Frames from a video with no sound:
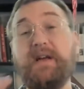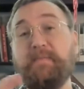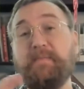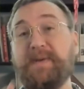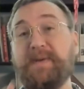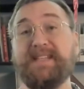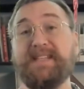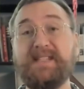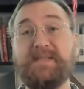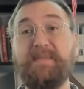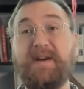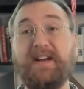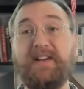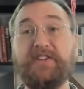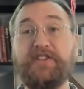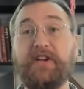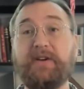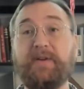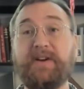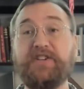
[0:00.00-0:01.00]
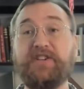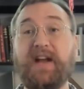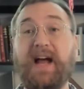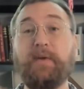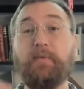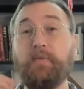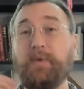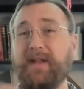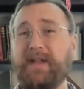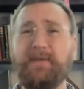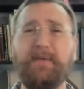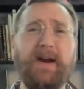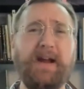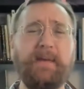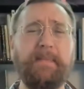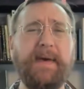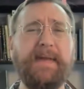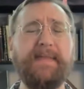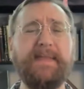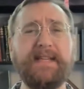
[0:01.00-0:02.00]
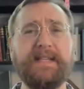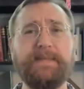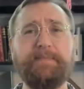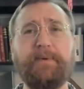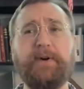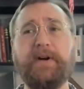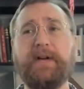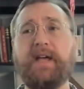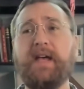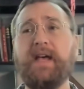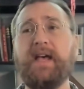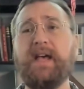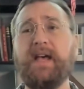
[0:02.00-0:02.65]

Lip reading: Business Model Generation, I really recommend this book.